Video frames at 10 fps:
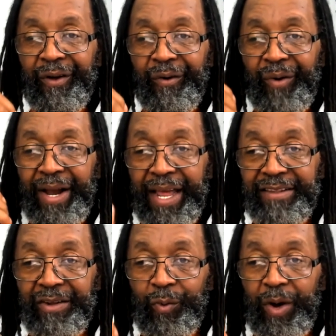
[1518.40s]
We're letting
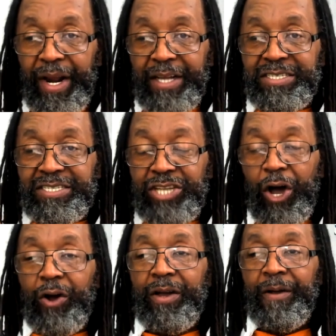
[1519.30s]
someone else
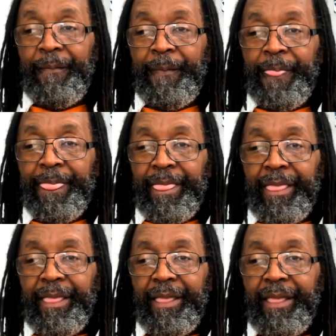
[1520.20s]
talk,
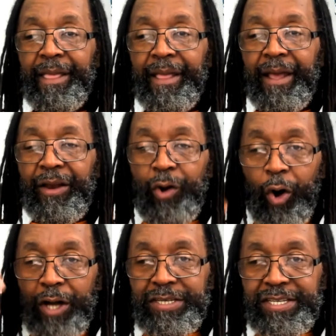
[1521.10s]
and
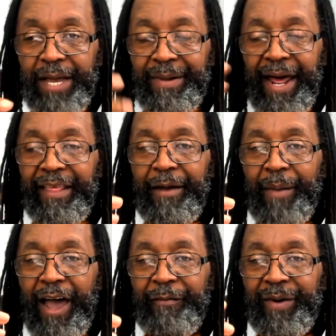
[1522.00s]
noise is coming out of their
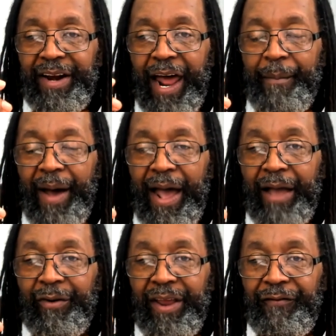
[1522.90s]
mouth. But in our mind,
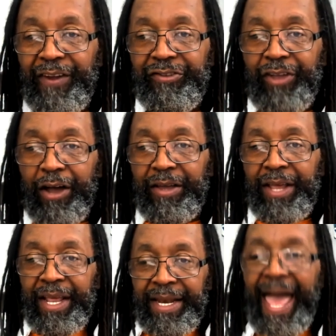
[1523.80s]
when they finish talking,
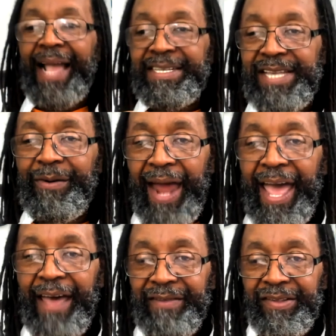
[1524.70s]
now I can say what I
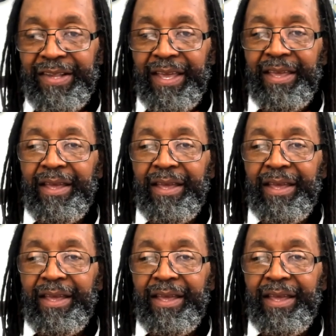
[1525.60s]
have to say.